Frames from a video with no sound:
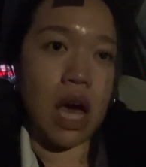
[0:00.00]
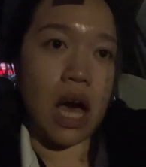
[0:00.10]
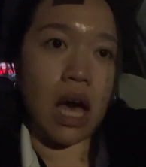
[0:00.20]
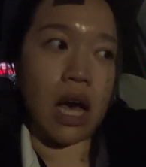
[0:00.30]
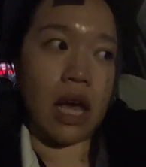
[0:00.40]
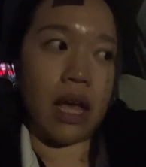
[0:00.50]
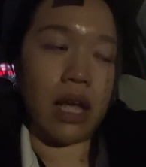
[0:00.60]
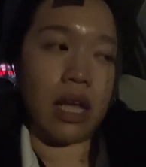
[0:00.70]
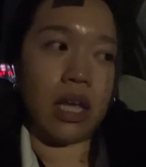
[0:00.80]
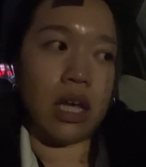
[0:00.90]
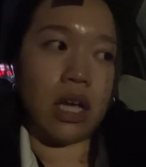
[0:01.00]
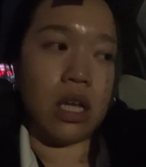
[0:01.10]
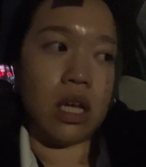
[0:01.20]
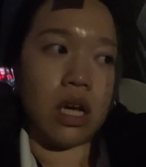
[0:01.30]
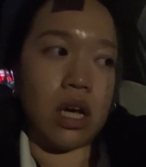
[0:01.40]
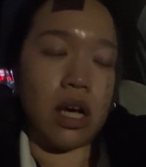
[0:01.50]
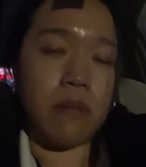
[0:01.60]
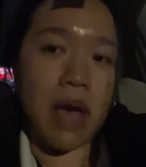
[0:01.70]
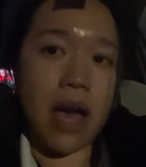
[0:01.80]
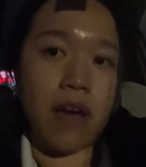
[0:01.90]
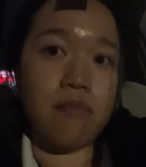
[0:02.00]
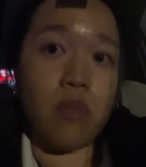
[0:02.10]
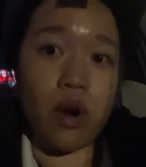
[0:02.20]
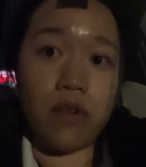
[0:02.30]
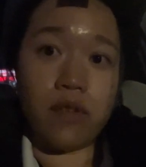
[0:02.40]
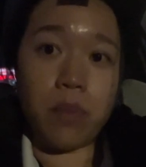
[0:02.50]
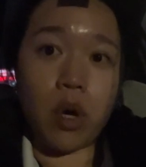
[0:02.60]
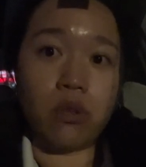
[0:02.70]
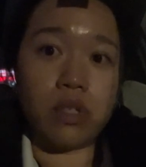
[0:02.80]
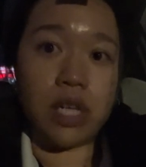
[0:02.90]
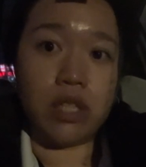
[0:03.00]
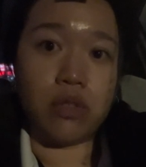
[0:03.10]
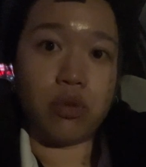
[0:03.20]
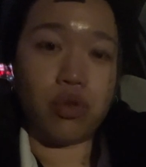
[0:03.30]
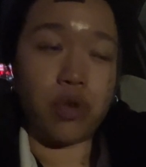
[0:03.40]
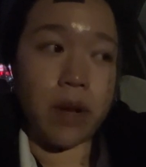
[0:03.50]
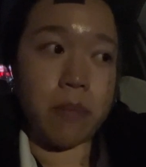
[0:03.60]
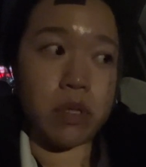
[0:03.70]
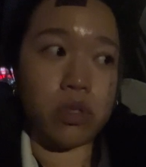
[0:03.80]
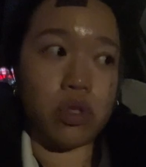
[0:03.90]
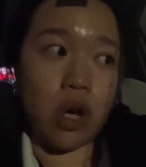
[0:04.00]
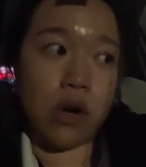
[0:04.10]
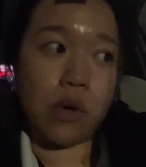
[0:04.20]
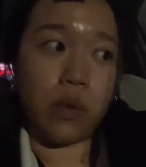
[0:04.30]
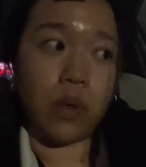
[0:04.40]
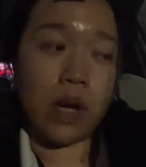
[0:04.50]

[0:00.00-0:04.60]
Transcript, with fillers: I um, have more of a post-nasal drip. So